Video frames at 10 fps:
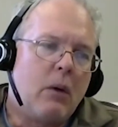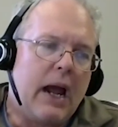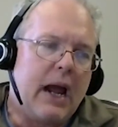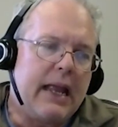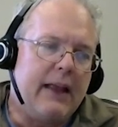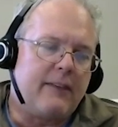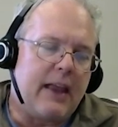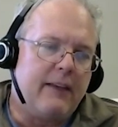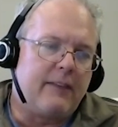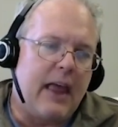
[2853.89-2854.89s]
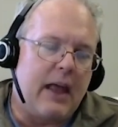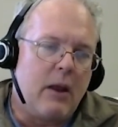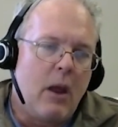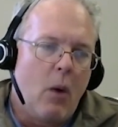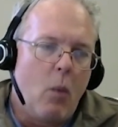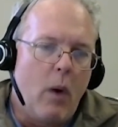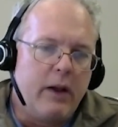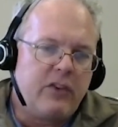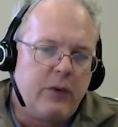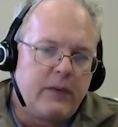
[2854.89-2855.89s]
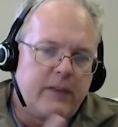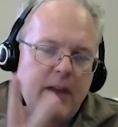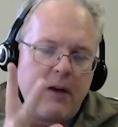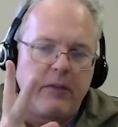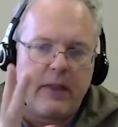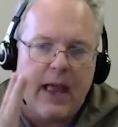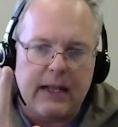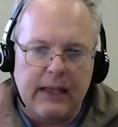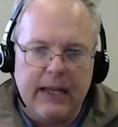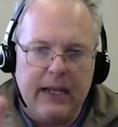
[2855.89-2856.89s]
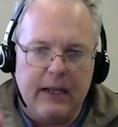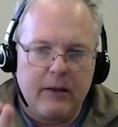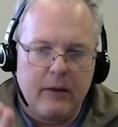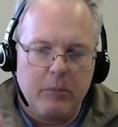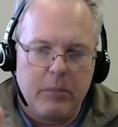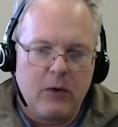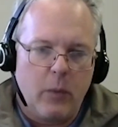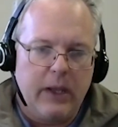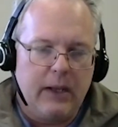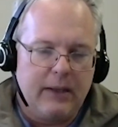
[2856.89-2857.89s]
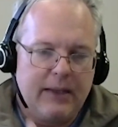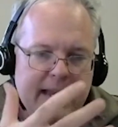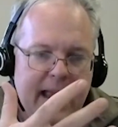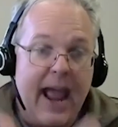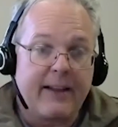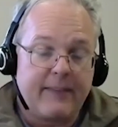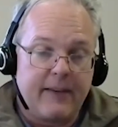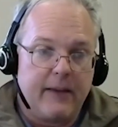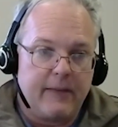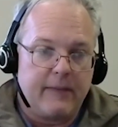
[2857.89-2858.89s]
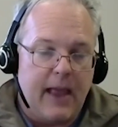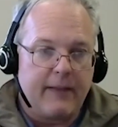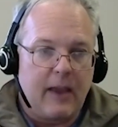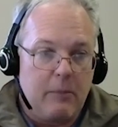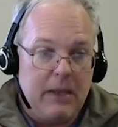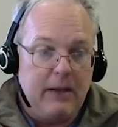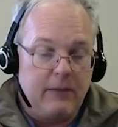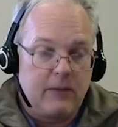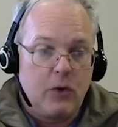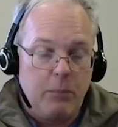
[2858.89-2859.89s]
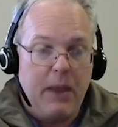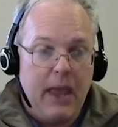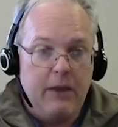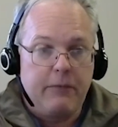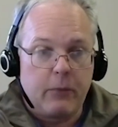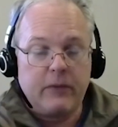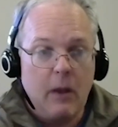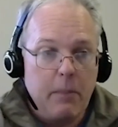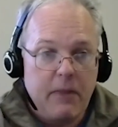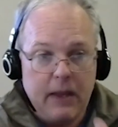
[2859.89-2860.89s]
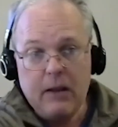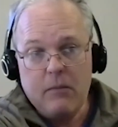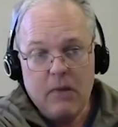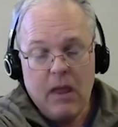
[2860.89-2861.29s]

right, is that once you sever that link between taxes as a means to pay for something,